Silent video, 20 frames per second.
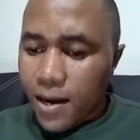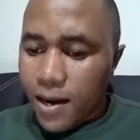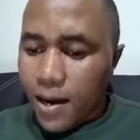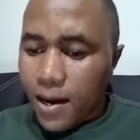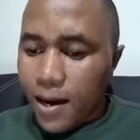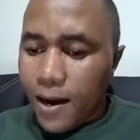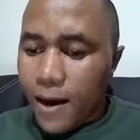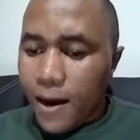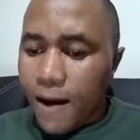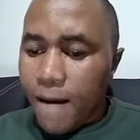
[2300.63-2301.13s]

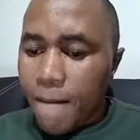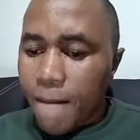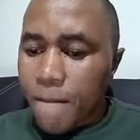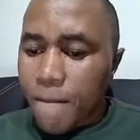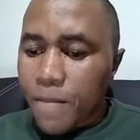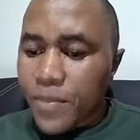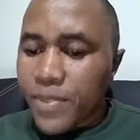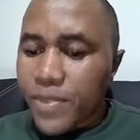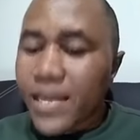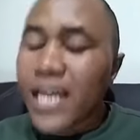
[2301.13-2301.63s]

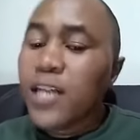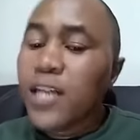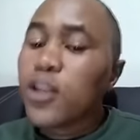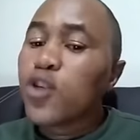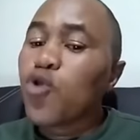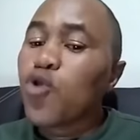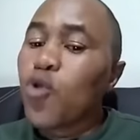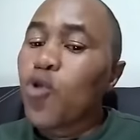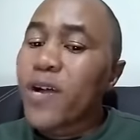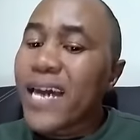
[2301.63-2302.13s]
um, they
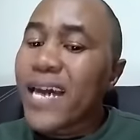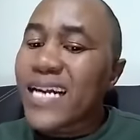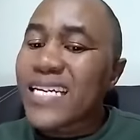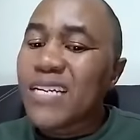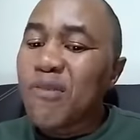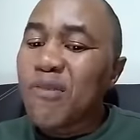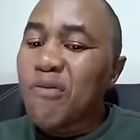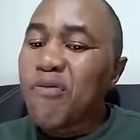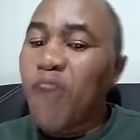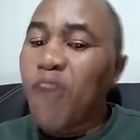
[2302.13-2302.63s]
do get
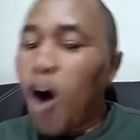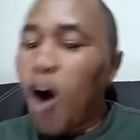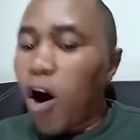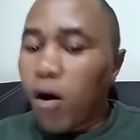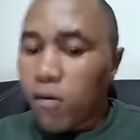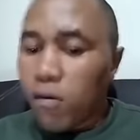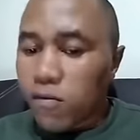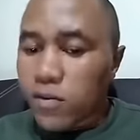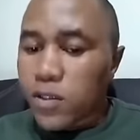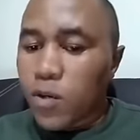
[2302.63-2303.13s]

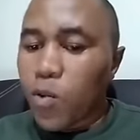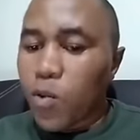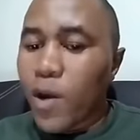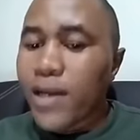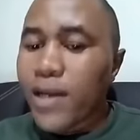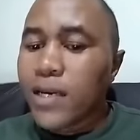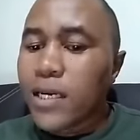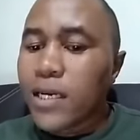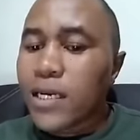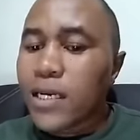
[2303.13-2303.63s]
involved
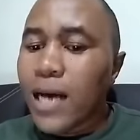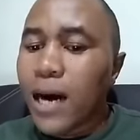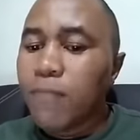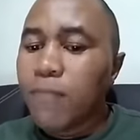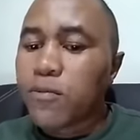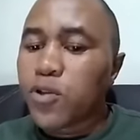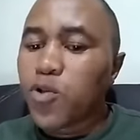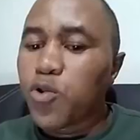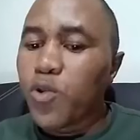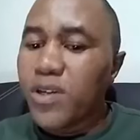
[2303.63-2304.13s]
when it
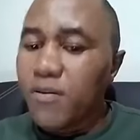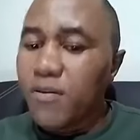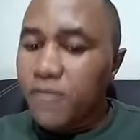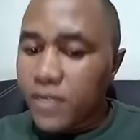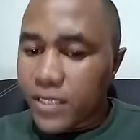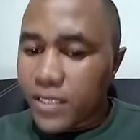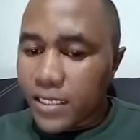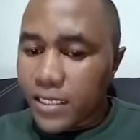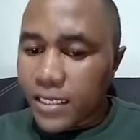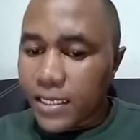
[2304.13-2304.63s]
comes to
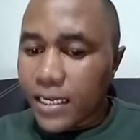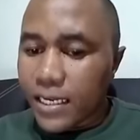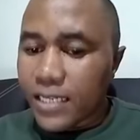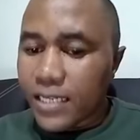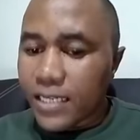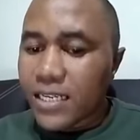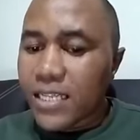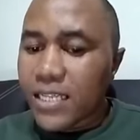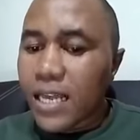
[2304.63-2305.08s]
investigation.